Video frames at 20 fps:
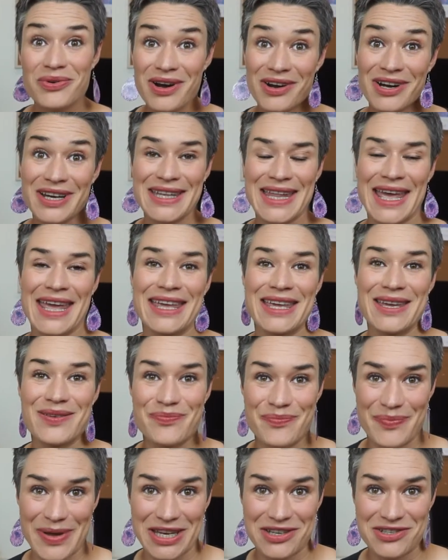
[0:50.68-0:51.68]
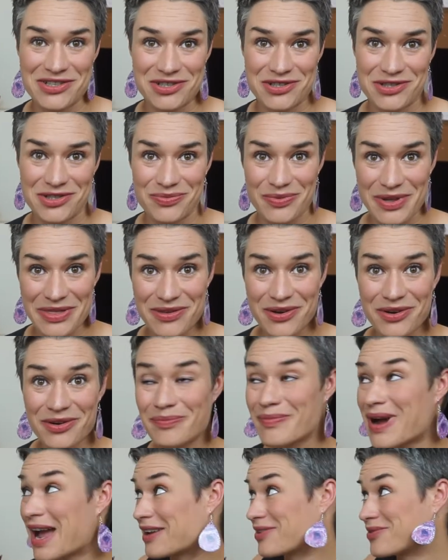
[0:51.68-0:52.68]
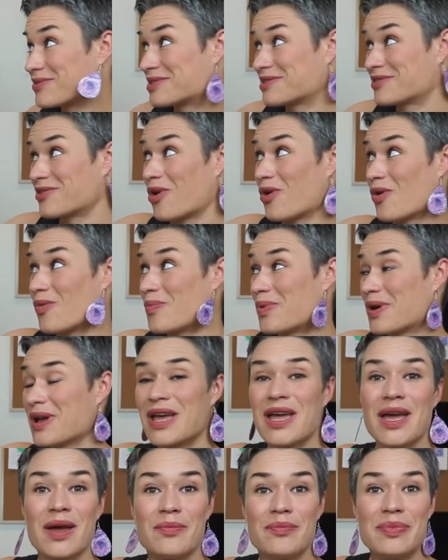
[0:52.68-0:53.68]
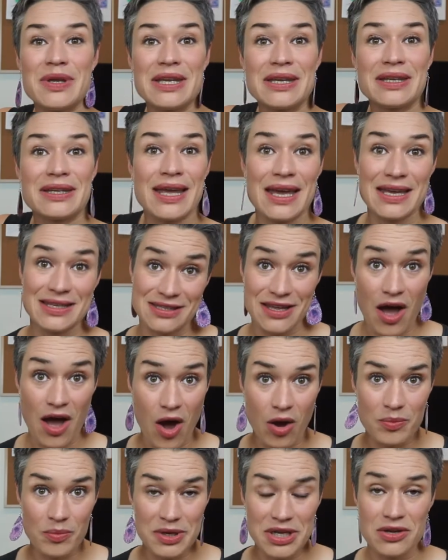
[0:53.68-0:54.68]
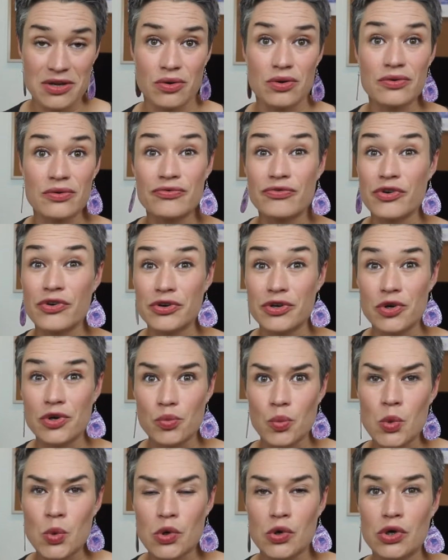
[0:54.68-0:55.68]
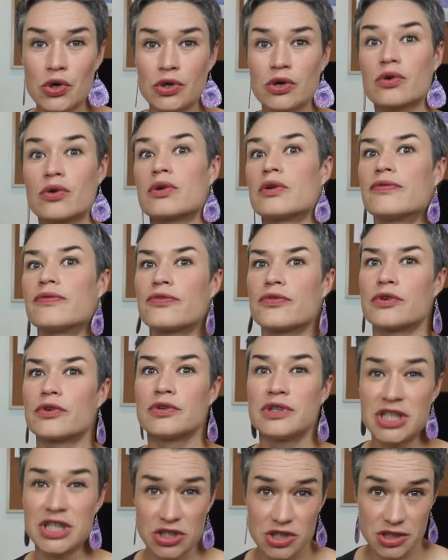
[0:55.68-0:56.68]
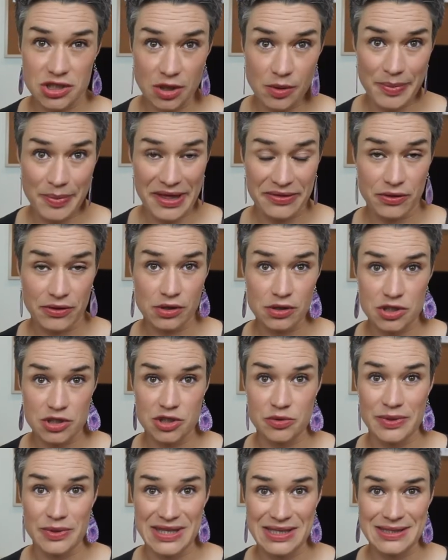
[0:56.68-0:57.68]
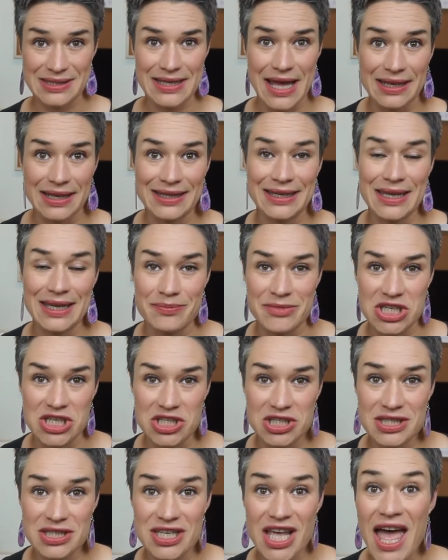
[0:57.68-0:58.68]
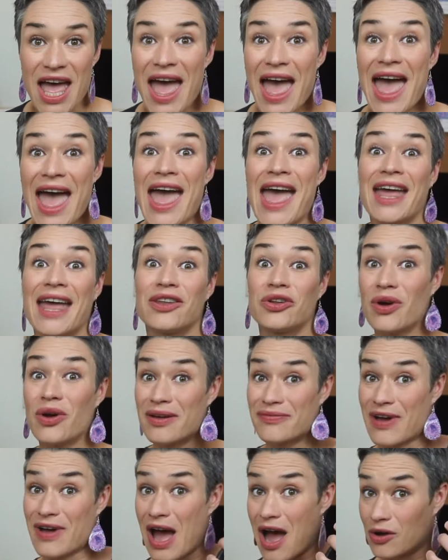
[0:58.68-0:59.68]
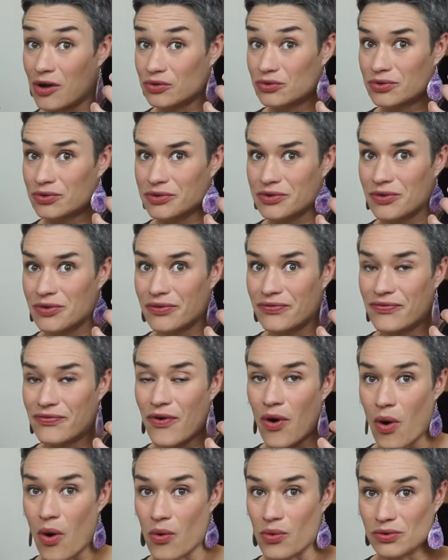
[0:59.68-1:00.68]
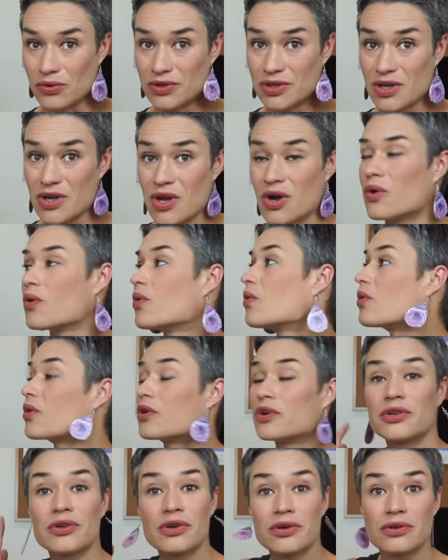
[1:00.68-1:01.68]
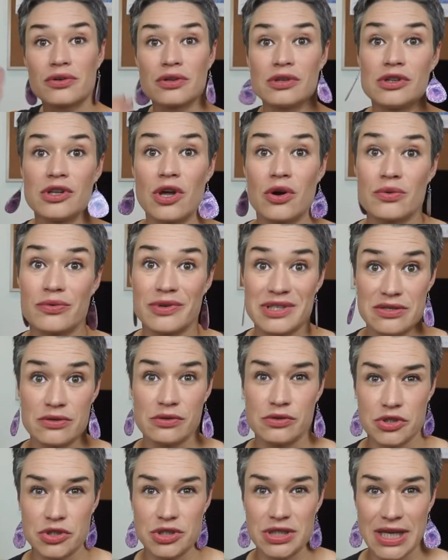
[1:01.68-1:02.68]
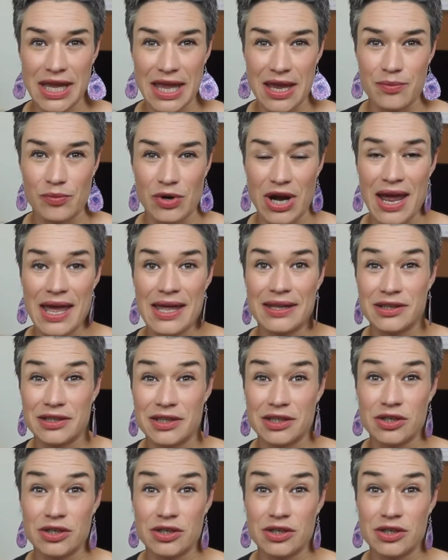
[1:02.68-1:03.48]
are taking pictures with your microscope, be it as a hobby or for your work or for digital pathology with static images, and you have outgrown your phone or your low resolution camera and are